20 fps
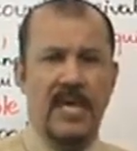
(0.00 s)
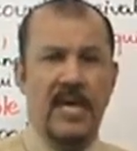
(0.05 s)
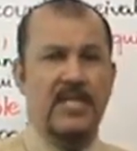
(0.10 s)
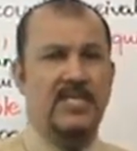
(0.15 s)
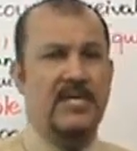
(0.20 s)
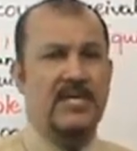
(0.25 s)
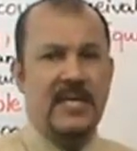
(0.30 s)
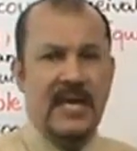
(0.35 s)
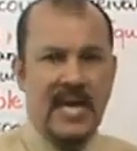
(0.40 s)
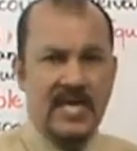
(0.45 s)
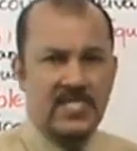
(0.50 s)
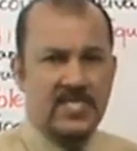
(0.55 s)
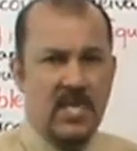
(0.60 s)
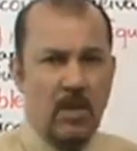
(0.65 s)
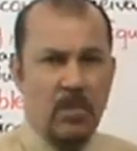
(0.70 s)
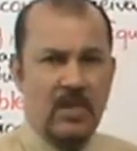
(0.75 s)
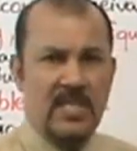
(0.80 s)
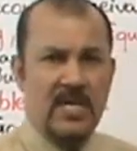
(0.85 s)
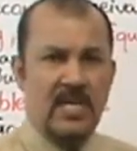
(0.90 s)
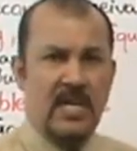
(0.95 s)
And the next
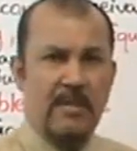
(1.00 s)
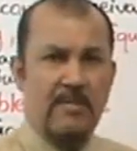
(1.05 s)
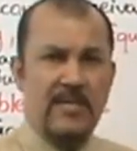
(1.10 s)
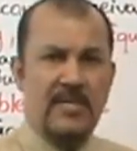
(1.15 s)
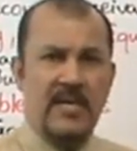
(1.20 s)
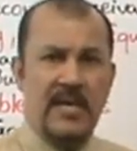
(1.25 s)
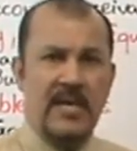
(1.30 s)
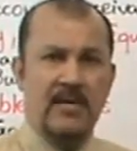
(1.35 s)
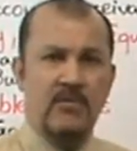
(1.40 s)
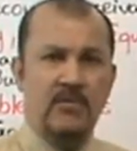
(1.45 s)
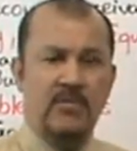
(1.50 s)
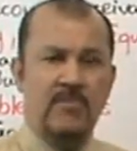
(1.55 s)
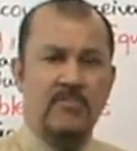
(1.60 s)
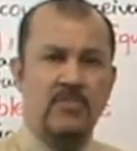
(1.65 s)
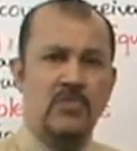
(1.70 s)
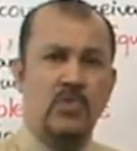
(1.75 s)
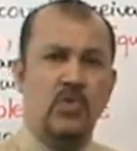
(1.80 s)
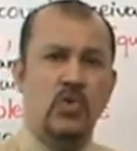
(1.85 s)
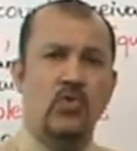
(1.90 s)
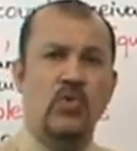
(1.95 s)
day when they come in
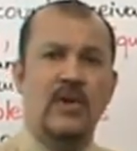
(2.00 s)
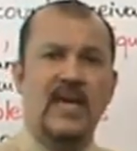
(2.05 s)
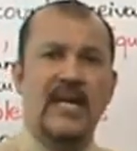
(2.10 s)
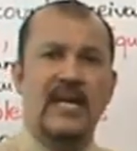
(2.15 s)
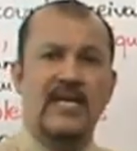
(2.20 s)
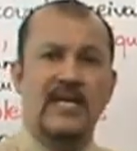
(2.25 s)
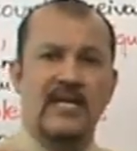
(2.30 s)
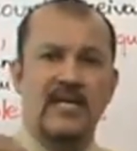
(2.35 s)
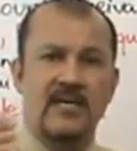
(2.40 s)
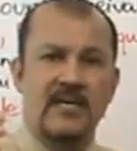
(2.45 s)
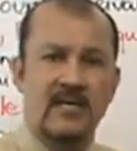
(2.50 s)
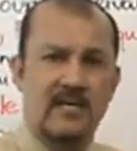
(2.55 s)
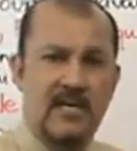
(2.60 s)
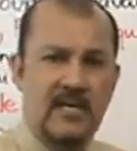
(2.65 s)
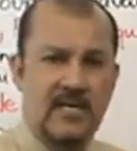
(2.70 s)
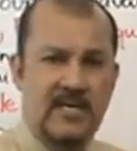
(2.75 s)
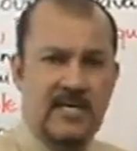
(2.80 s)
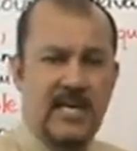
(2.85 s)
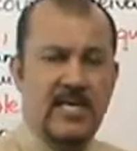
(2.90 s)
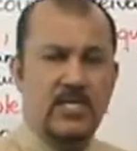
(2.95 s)
and do
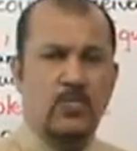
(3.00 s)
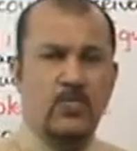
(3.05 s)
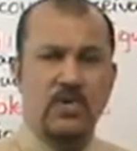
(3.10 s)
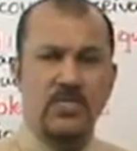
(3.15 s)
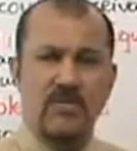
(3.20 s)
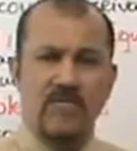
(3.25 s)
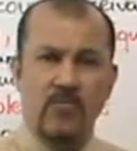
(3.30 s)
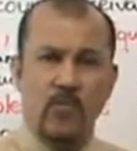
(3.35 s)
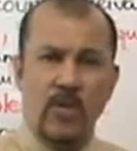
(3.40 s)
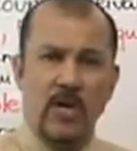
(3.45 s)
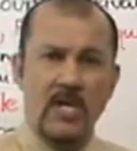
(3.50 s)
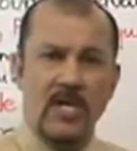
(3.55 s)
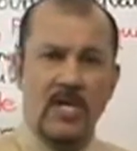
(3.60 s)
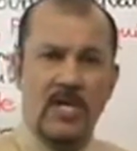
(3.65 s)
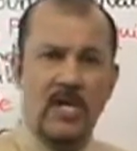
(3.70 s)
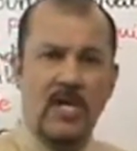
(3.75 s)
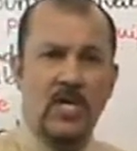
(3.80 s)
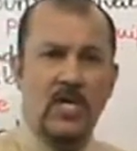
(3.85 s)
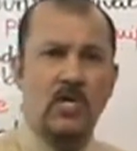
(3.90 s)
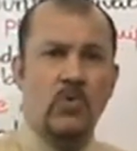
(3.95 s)
another day's worth of
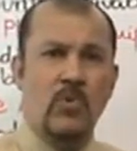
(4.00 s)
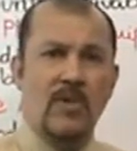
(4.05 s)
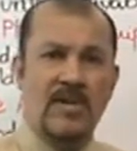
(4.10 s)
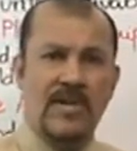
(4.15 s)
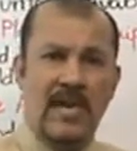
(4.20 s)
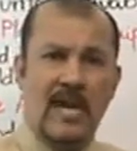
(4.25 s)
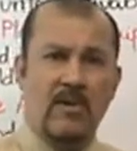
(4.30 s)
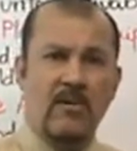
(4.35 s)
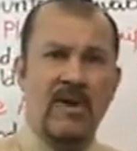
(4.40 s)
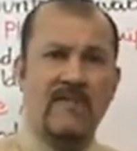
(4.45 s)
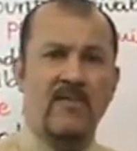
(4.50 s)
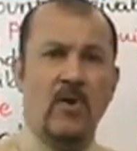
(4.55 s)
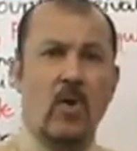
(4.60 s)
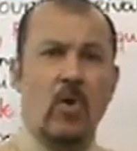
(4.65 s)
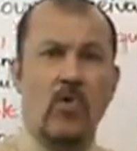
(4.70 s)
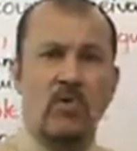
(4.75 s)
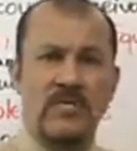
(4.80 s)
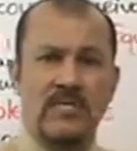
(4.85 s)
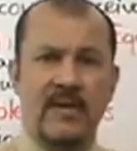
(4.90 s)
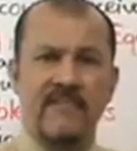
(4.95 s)
work, you will now have
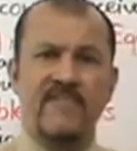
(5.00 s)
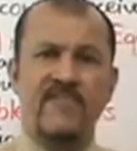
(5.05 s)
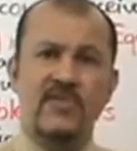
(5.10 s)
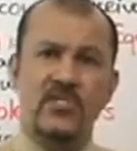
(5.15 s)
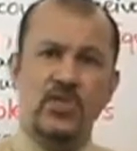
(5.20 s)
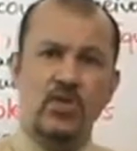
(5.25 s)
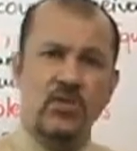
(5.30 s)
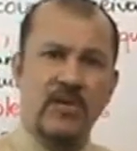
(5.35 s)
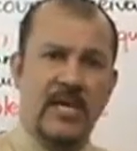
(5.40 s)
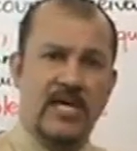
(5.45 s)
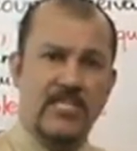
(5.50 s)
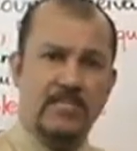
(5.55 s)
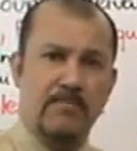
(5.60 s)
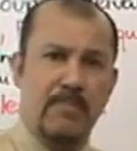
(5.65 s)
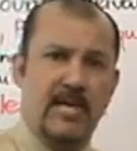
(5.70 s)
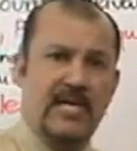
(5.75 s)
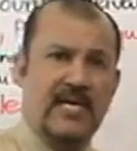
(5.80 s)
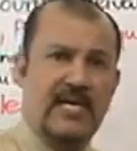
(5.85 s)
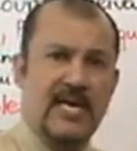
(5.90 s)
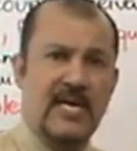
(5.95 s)
owed them for 2 days,
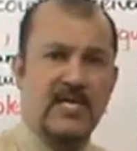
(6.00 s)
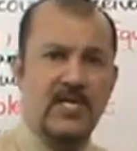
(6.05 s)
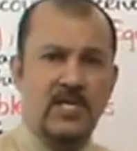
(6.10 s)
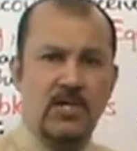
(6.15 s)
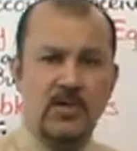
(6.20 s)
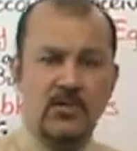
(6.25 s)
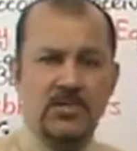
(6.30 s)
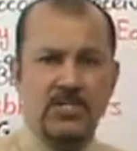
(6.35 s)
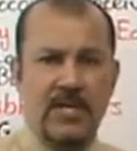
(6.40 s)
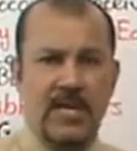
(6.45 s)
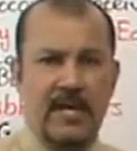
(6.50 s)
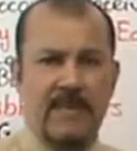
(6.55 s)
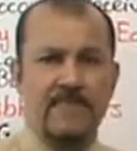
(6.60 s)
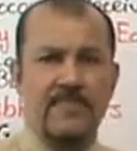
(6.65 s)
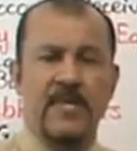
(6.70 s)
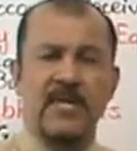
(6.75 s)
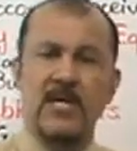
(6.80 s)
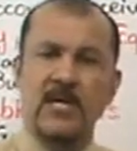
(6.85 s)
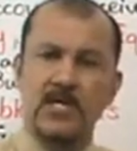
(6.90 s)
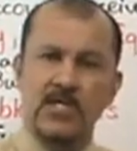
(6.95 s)
Monday and Tuesday.
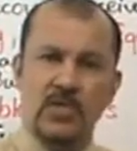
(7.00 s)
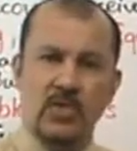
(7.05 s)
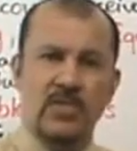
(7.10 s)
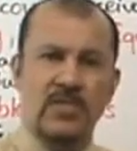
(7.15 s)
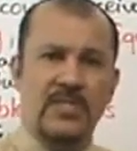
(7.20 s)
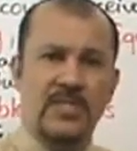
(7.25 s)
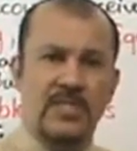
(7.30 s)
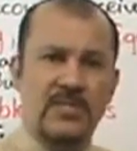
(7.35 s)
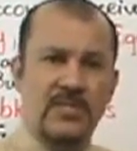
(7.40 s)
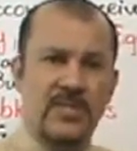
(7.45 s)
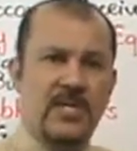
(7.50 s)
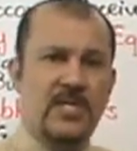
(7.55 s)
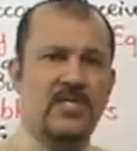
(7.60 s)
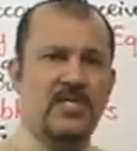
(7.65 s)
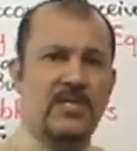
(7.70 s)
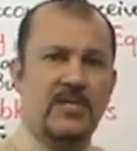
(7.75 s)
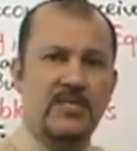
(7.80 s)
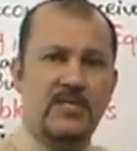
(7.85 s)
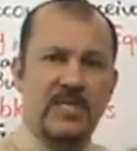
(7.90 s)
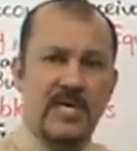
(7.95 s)
So
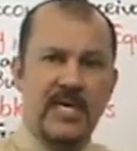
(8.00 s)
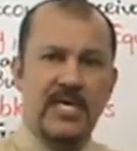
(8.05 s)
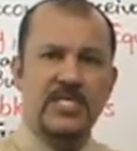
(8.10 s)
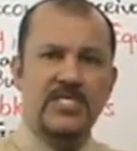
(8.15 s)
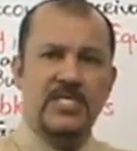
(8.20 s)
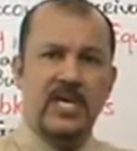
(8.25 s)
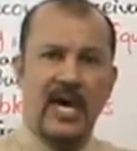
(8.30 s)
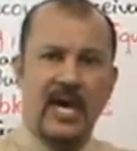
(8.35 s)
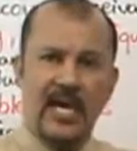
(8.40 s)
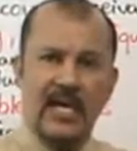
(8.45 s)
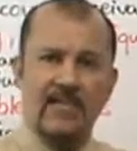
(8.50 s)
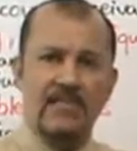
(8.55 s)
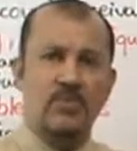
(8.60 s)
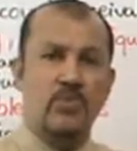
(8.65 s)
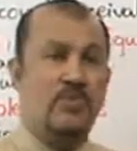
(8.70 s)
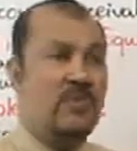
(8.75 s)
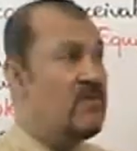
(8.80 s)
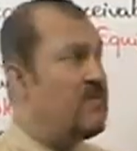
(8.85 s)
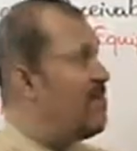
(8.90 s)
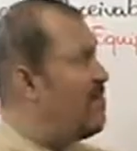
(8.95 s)
these items
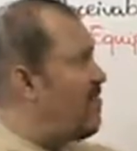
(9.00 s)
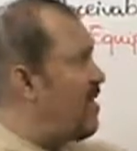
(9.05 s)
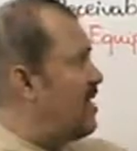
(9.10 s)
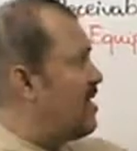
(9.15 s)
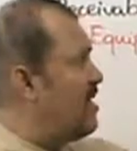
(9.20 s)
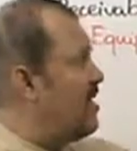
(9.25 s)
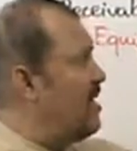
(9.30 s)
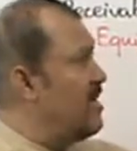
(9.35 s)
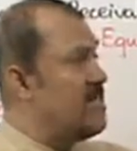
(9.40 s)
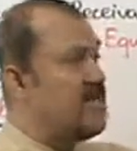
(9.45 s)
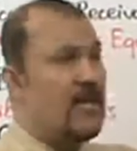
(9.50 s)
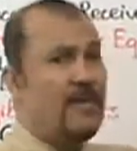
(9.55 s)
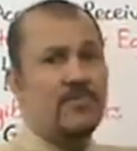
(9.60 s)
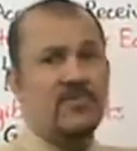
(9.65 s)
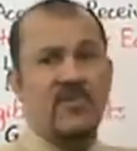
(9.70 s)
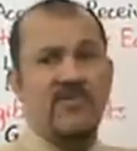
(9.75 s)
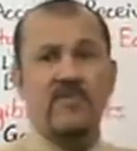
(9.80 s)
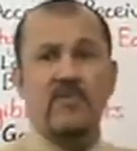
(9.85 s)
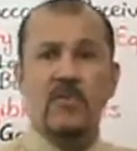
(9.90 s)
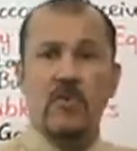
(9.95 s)
will be reflected in
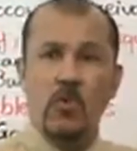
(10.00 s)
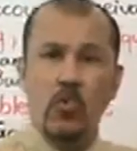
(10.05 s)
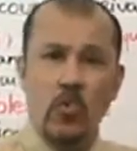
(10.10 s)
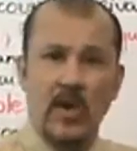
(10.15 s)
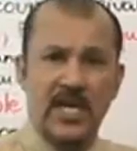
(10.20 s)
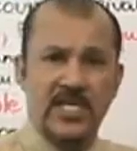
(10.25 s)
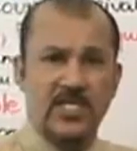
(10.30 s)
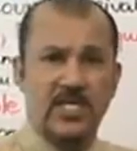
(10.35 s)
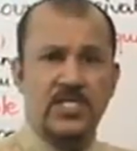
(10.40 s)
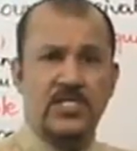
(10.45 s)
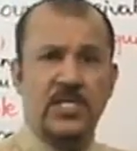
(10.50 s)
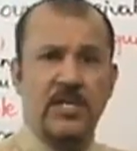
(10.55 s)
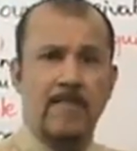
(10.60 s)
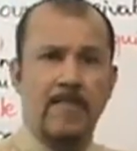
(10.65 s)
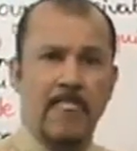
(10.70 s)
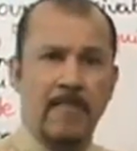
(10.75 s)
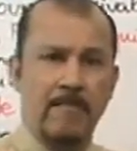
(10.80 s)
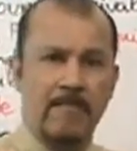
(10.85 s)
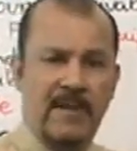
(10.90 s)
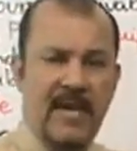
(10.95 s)
terms of wages
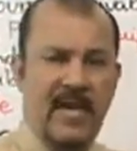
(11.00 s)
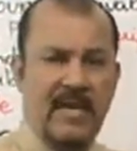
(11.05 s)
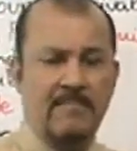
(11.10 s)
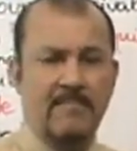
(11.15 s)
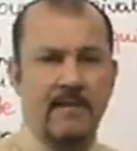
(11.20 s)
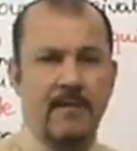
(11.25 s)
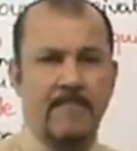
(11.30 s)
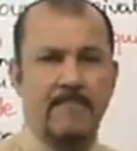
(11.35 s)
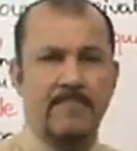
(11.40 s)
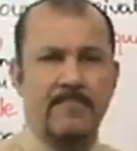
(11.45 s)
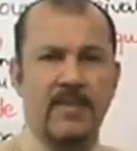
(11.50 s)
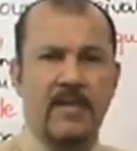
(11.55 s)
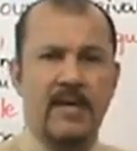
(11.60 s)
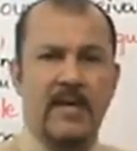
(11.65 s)
payable.